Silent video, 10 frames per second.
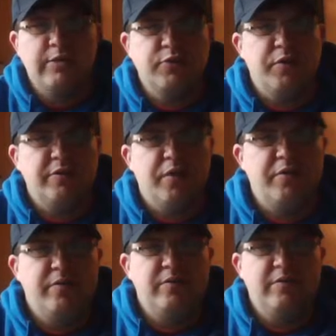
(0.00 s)
So the
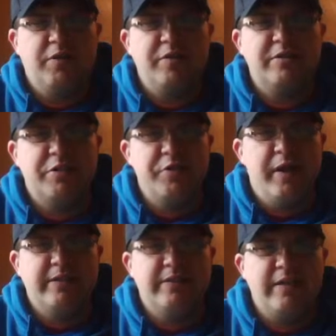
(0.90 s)
southeastern
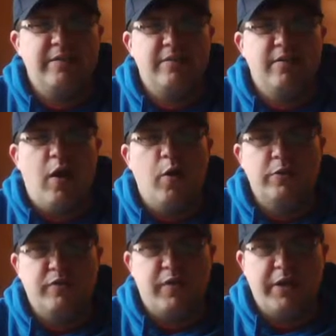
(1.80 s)
United States is
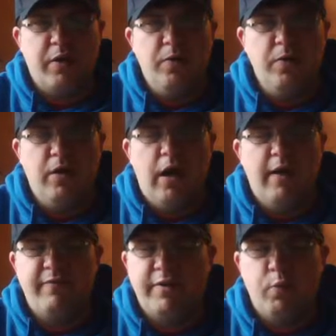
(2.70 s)
always very cold,
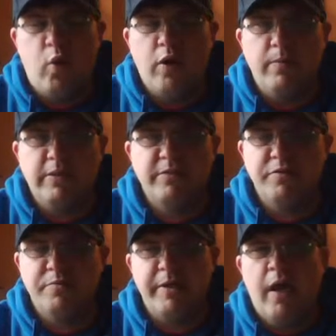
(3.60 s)
very warm,
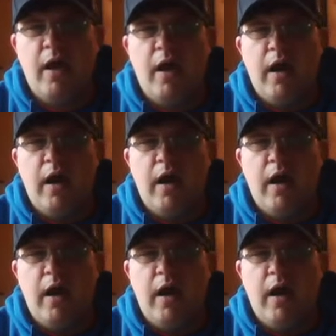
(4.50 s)
excuse me.